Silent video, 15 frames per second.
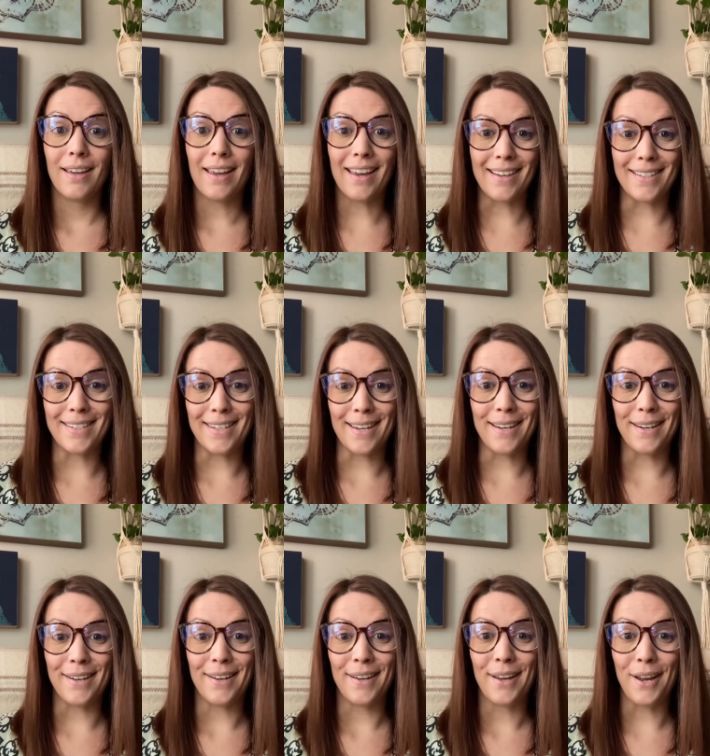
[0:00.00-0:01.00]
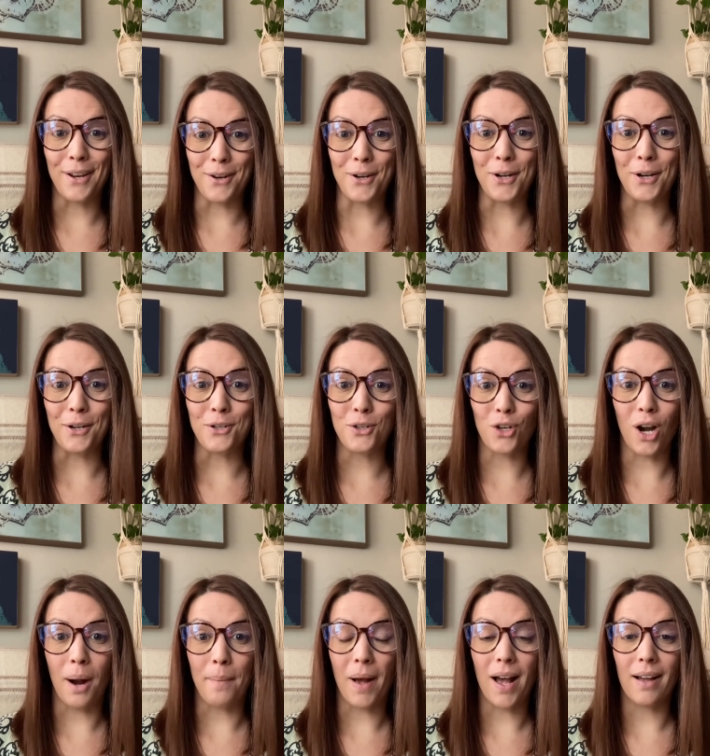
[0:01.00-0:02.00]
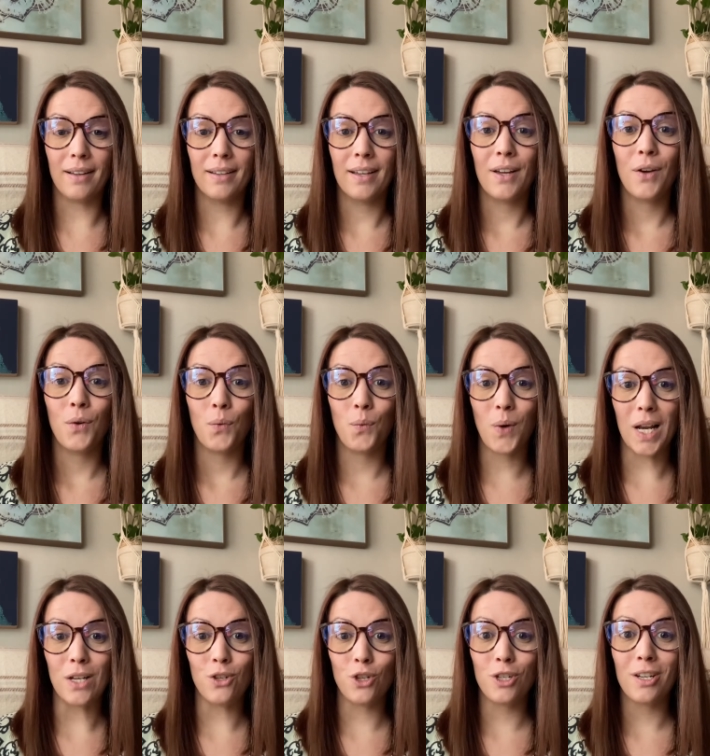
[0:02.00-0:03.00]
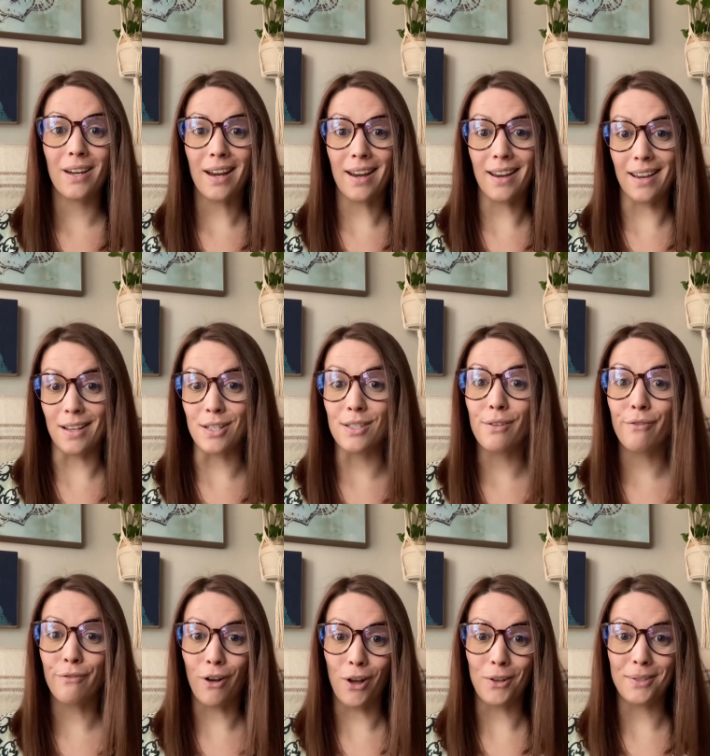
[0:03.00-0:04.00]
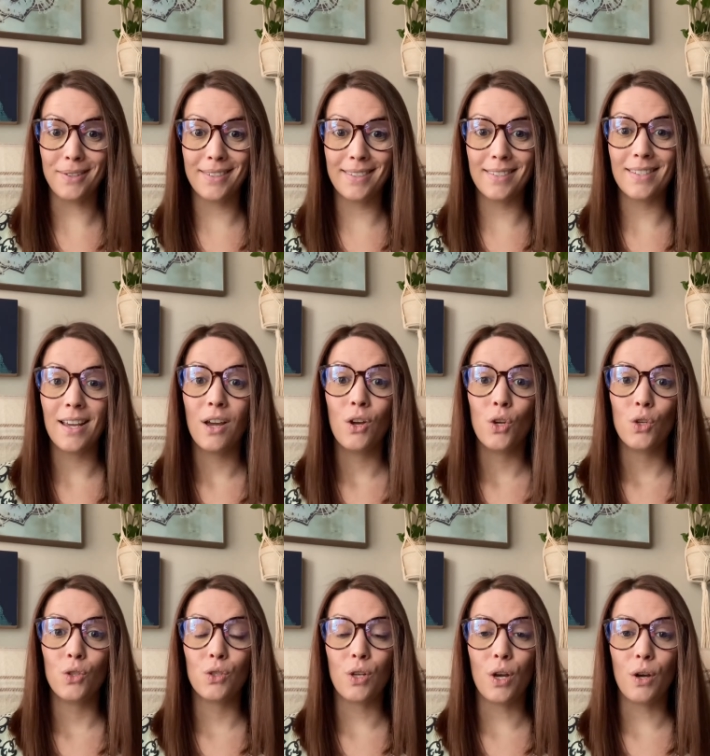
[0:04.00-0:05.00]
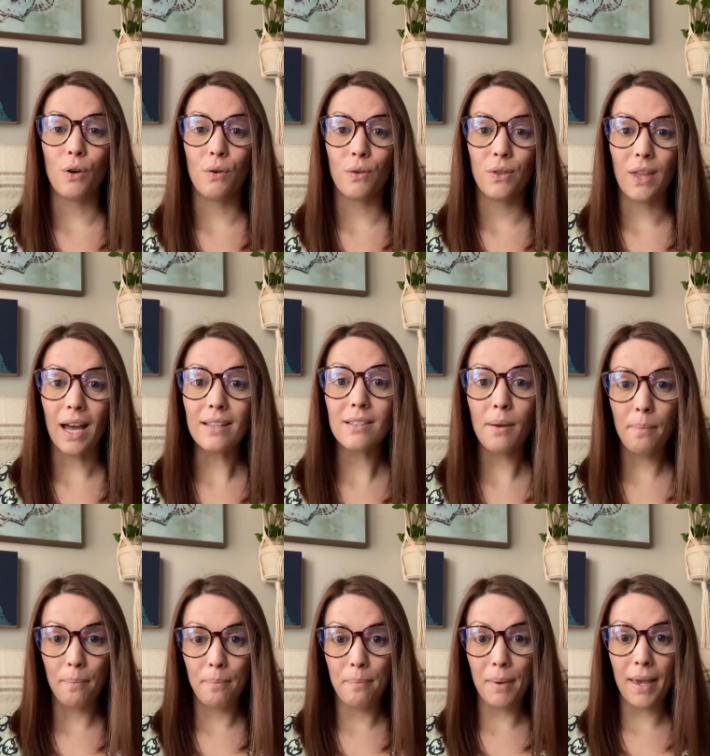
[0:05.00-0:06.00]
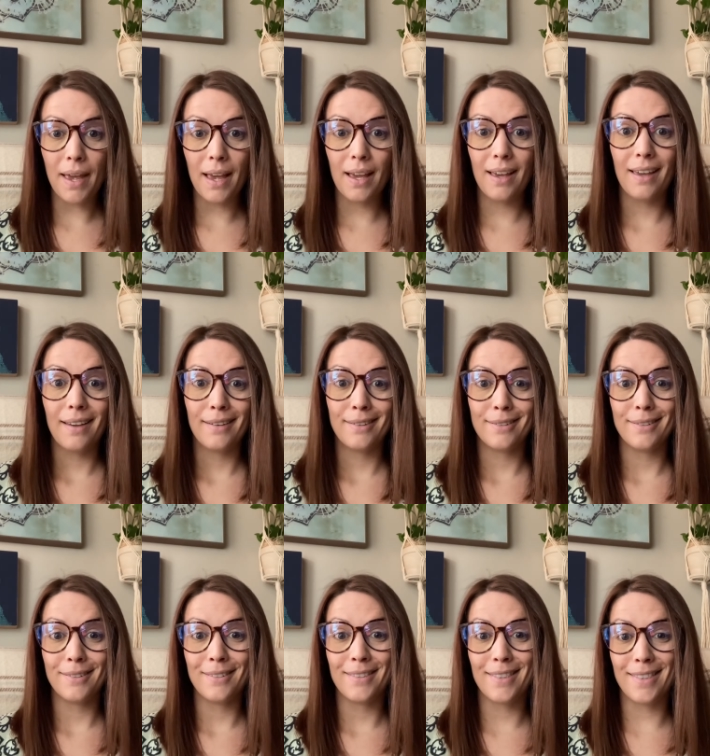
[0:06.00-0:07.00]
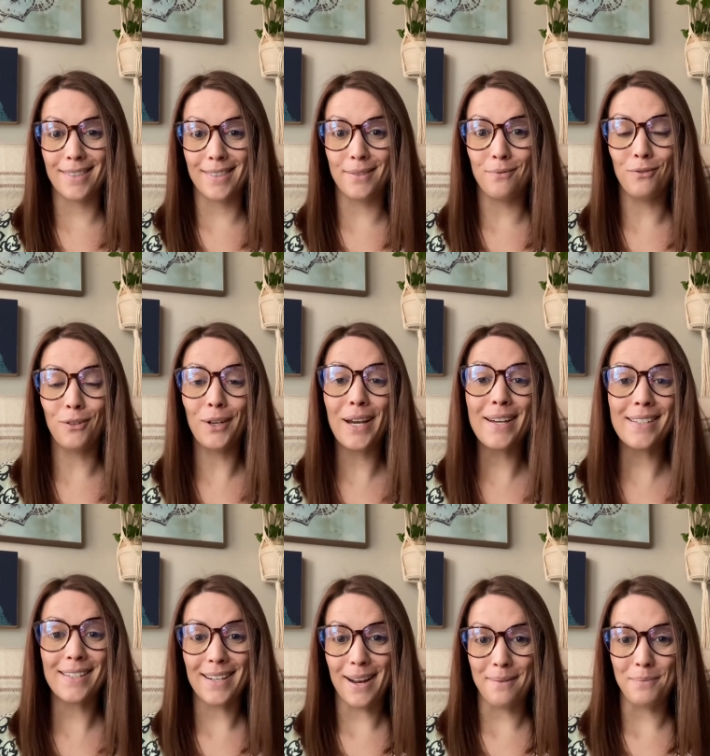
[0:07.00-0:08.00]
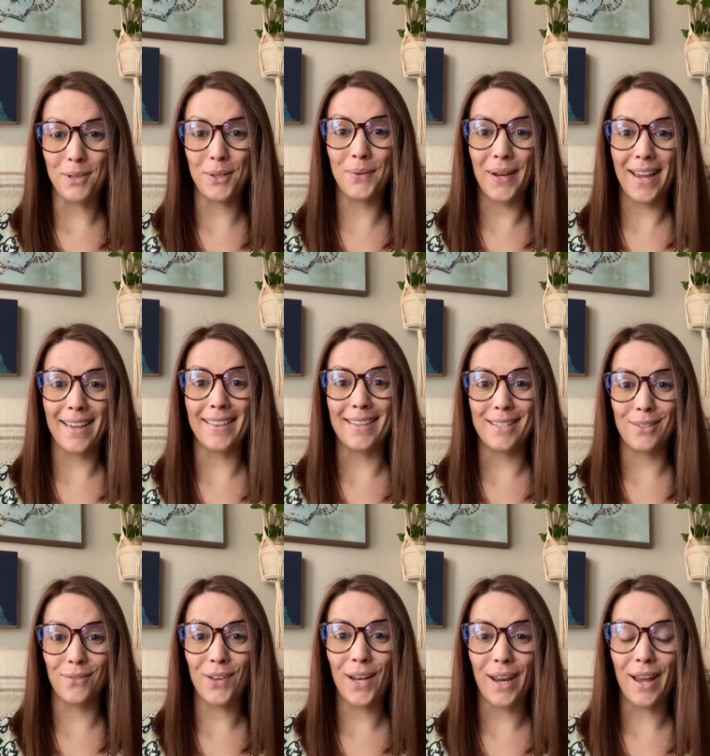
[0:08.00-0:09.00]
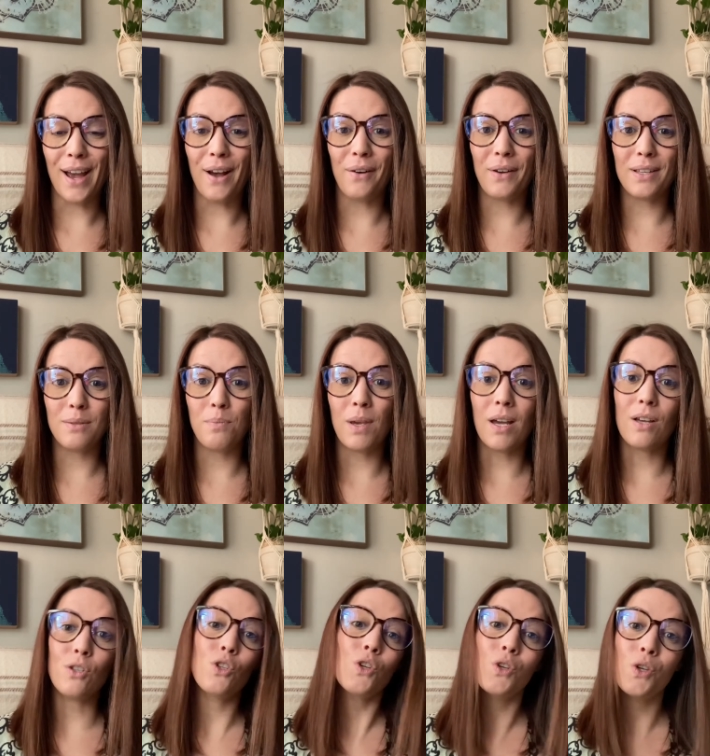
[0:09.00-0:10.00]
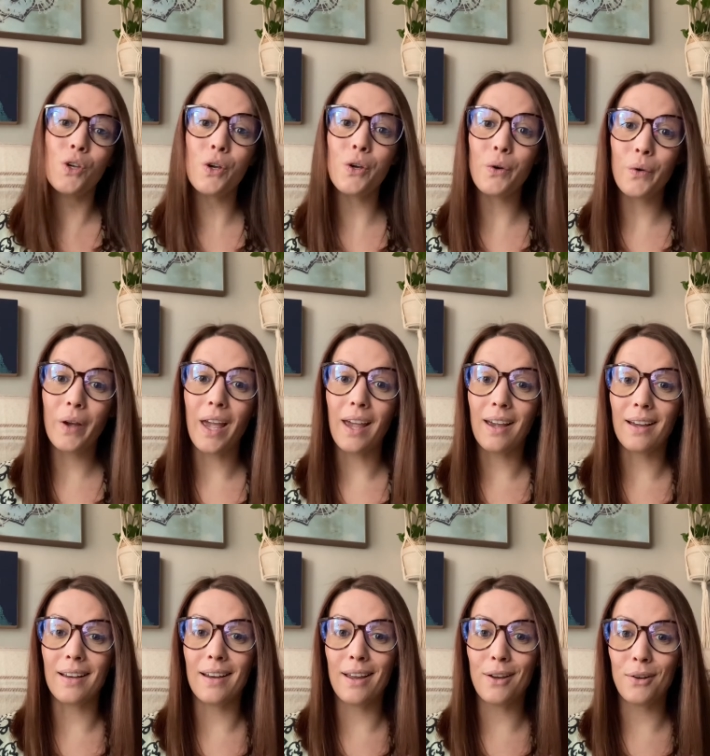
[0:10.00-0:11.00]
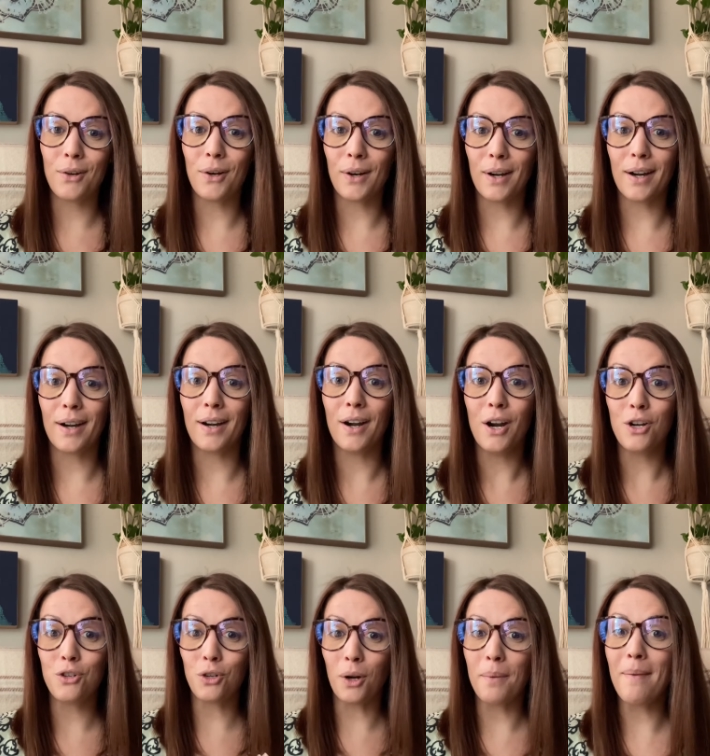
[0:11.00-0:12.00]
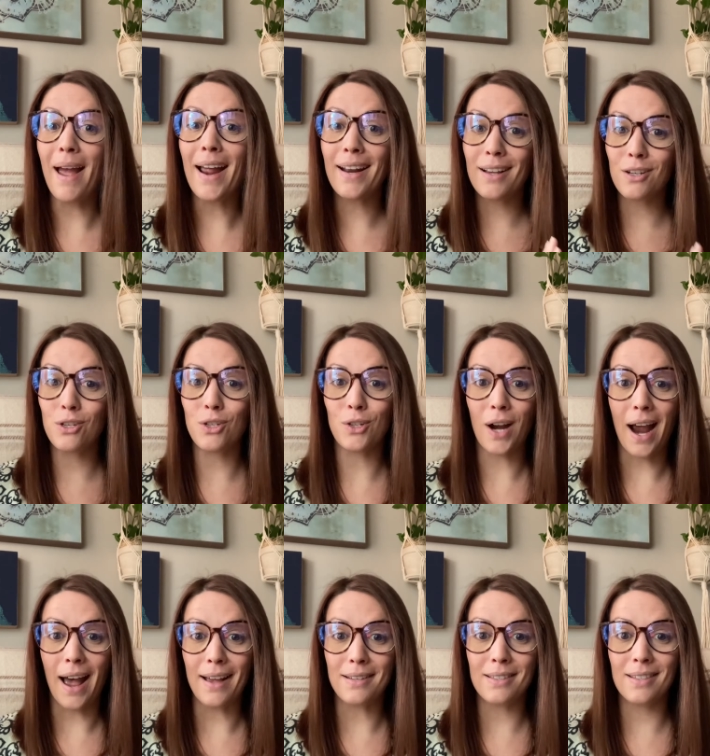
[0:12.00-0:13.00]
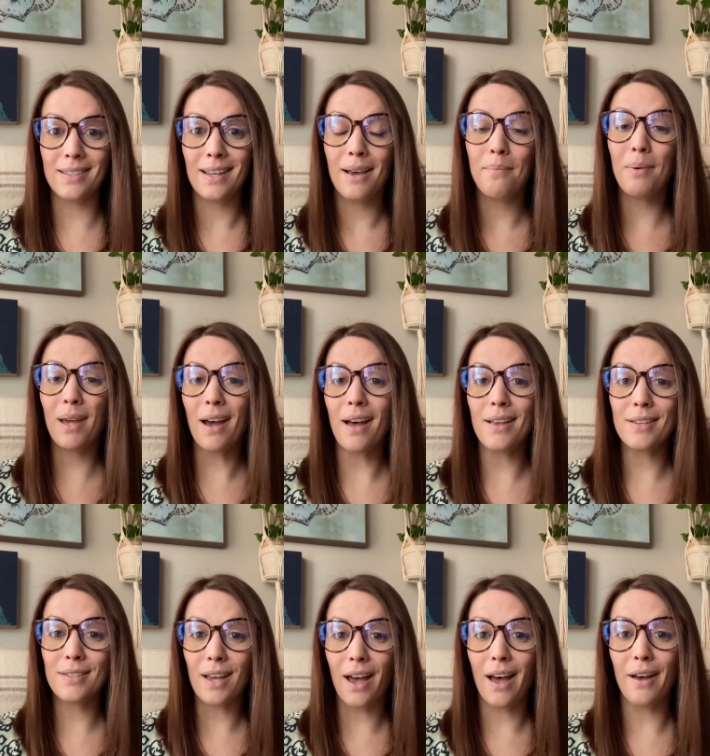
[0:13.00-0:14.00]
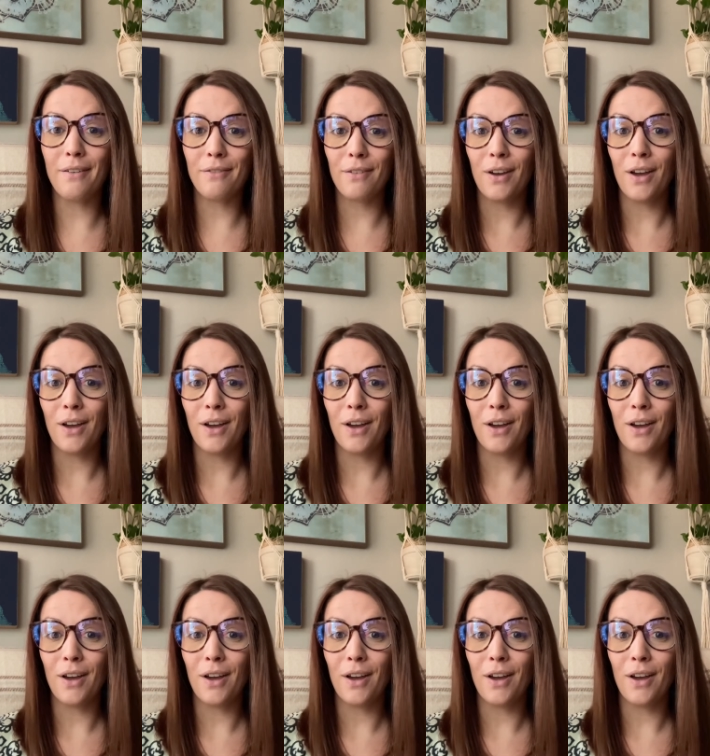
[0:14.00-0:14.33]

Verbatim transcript: indeed incurred trauma, which is false. So that's a big reason I'm doing this video, is because you can incur traumatic stress because of